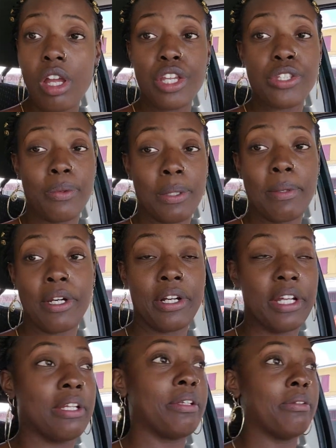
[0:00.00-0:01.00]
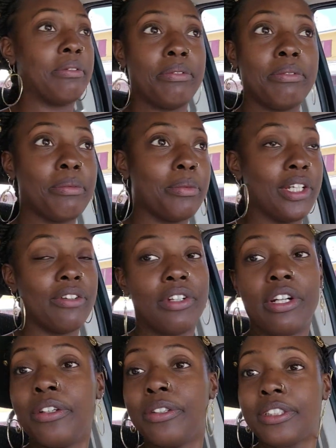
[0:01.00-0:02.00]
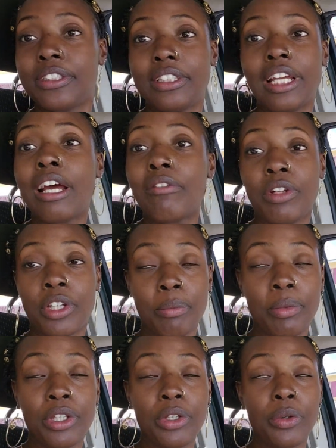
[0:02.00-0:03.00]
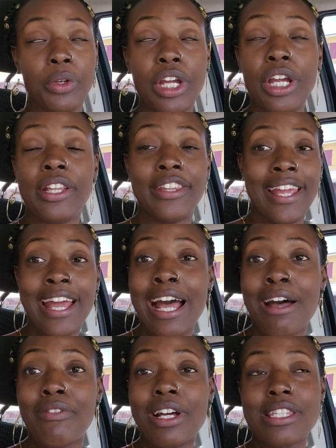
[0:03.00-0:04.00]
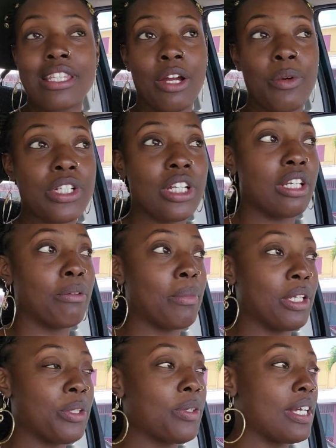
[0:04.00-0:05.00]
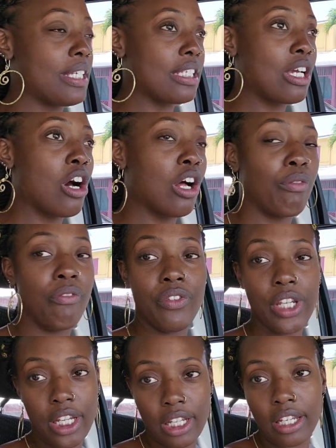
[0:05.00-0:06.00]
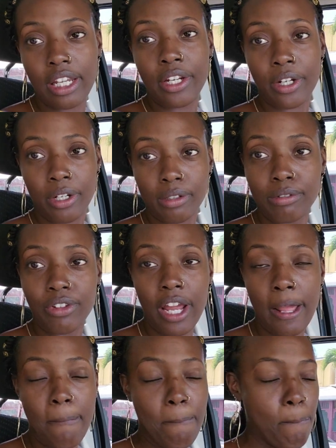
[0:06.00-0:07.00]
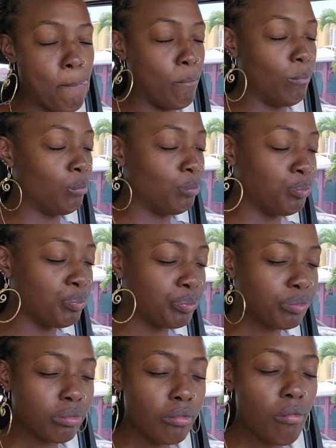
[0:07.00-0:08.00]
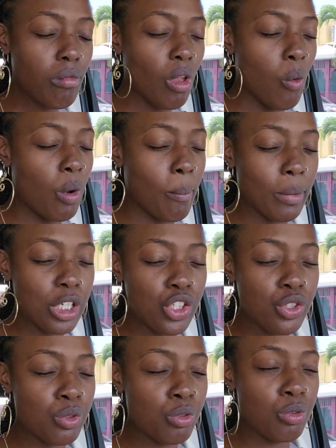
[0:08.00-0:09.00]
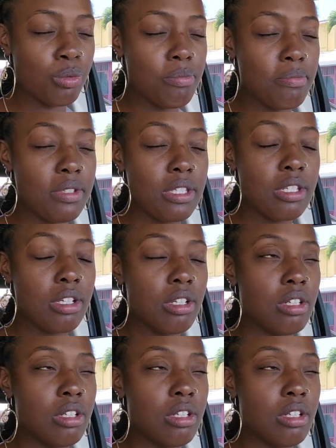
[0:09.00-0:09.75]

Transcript: it's way better than whatever else they have on their menu. They have a sandwich on their menu that's called Veganator, right? With mushrooms,